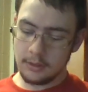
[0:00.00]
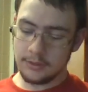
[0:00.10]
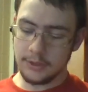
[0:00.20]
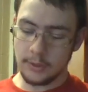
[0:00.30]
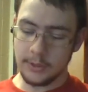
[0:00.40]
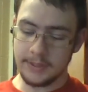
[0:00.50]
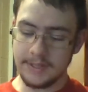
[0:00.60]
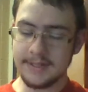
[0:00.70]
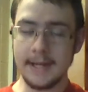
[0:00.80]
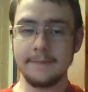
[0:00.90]
So
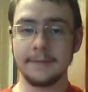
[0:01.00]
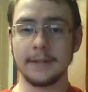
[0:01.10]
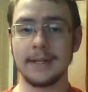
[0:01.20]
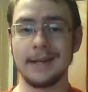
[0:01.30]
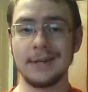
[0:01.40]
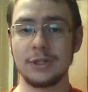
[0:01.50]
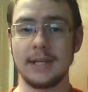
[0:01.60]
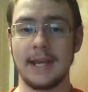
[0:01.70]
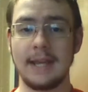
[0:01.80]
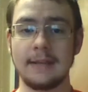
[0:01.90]
this knife can
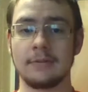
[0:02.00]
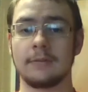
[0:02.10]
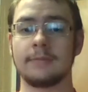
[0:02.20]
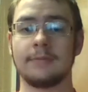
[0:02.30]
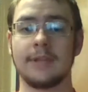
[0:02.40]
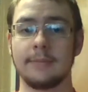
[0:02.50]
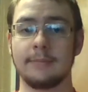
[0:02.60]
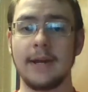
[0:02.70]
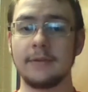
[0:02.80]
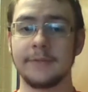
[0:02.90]
actually handle the
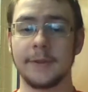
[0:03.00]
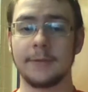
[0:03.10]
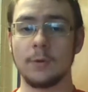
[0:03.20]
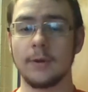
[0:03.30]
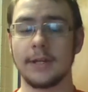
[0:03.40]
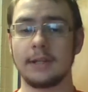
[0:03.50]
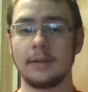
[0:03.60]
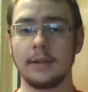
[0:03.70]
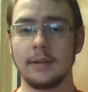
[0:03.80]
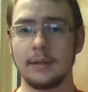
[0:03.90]
amount of authority
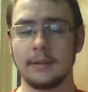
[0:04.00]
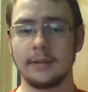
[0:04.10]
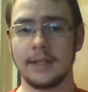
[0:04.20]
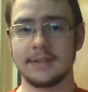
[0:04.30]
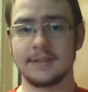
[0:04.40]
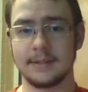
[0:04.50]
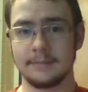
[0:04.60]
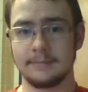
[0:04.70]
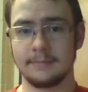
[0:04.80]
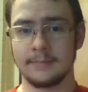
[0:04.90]
that's
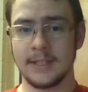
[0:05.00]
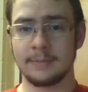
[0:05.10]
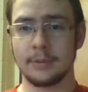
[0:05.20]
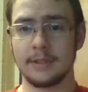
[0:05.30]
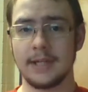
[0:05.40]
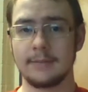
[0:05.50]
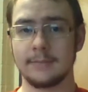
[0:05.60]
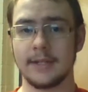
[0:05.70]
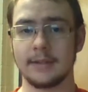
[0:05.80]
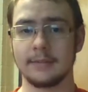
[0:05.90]
put down
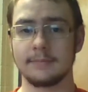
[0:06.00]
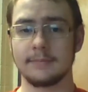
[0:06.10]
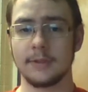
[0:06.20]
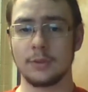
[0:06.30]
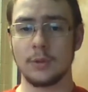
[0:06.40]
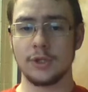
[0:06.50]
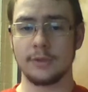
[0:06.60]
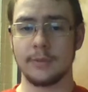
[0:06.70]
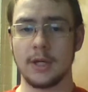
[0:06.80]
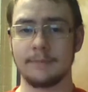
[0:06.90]
by the
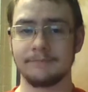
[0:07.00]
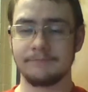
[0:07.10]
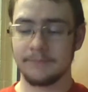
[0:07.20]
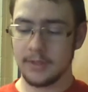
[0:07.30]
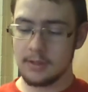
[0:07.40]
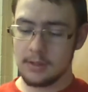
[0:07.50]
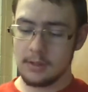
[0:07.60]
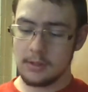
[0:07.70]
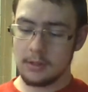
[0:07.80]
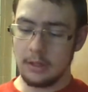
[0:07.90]
torsion bar,
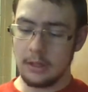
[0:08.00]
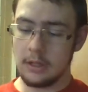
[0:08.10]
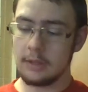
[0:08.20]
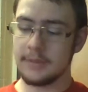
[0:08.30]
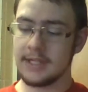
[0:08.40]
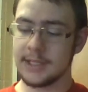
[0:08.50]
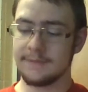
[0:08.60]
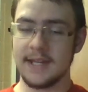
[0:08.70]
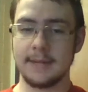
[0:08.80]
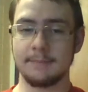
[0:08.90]
all because
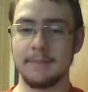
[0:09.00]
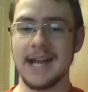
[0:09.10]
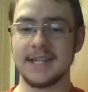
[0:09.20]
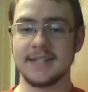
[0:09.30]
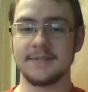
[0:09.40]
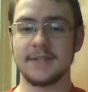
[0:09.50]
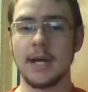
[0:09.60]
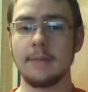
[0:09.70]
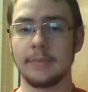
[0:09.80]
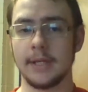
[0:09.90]
of that massive
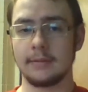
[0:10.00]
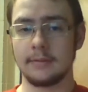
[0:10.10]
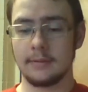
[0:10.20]
stop pin.